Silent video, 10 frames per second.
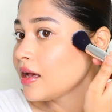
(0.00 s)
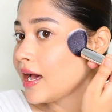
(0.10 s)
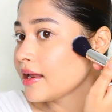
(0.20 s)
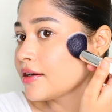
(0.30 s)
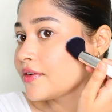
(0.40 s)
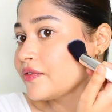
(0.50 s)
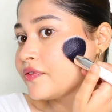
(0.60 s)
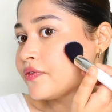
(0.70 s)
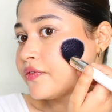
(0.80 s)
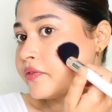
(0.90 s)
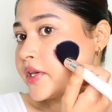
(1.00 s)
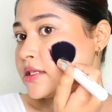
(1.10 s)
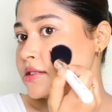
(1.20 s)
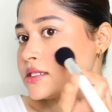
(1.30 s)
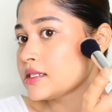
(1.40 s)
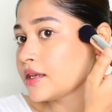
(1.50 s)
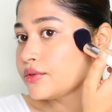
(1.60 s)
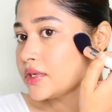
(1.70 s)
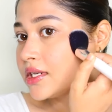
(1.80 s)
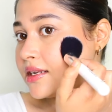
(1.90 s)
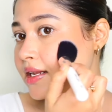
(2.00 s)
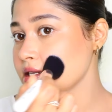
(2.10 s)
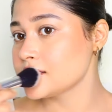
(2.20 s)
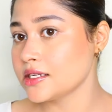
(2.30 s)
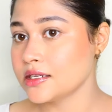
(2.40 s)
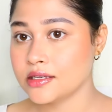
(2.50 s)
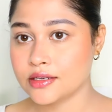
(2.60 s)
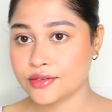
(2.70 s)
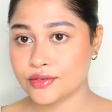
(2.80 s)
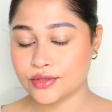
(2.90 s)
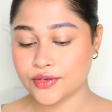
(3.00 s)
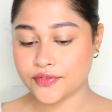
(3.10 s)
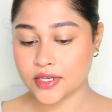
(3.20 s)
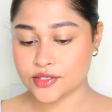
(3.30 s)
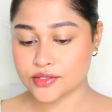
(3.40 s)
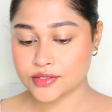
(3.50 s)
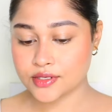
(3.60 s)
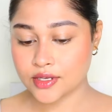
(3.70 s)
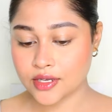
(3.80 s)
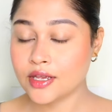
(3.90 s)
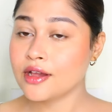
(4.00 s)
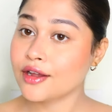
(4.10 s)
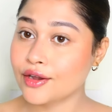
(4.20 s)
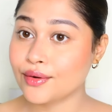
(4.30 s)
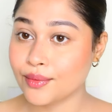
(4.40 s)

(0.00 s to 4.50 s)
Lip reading: And it fits really nicely to the face. Good